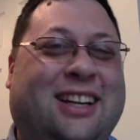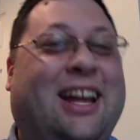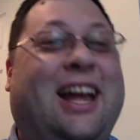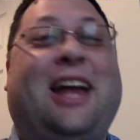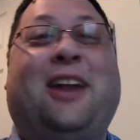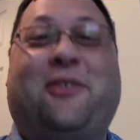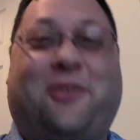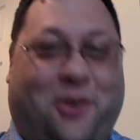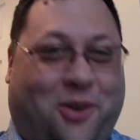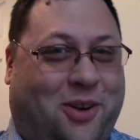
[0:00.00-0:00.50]

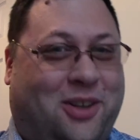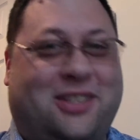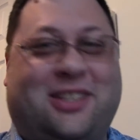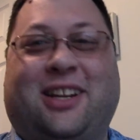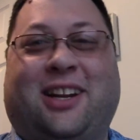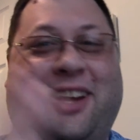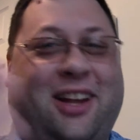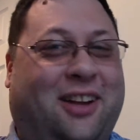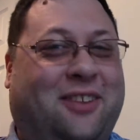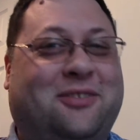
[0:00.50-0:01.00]
And of course,
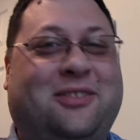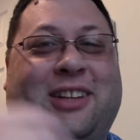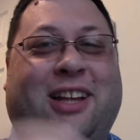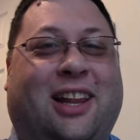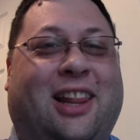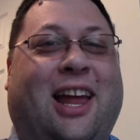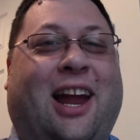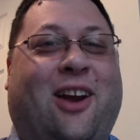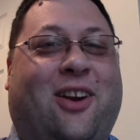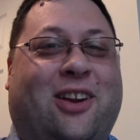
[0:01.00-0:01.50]

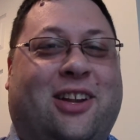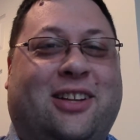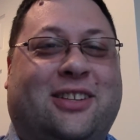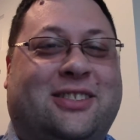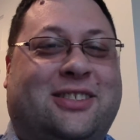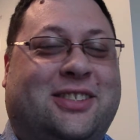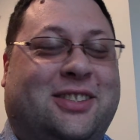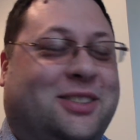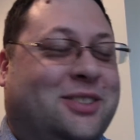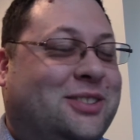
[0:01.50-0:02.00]
hilarity
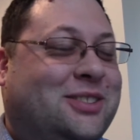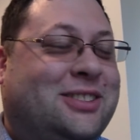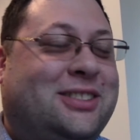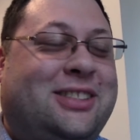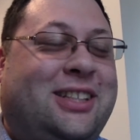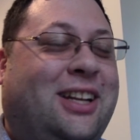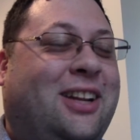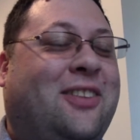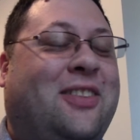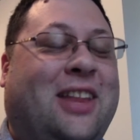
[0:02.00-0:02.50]
ensues.